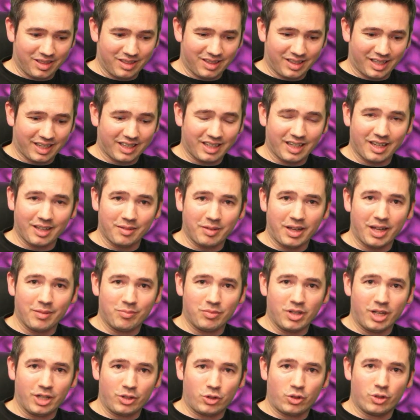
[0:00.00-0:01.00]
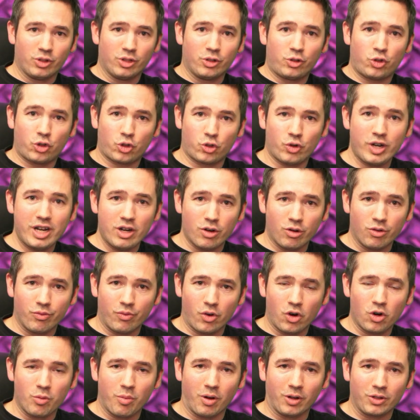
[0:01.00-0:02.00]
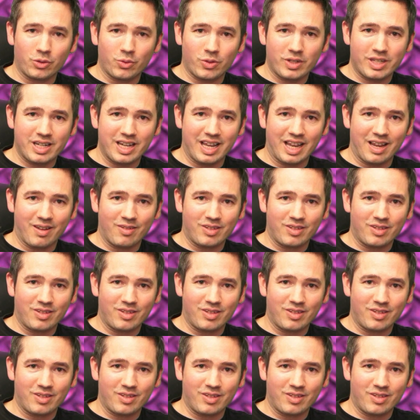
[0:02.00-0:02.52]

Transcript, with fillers: like a, a, a, trio of robots, wasn't it?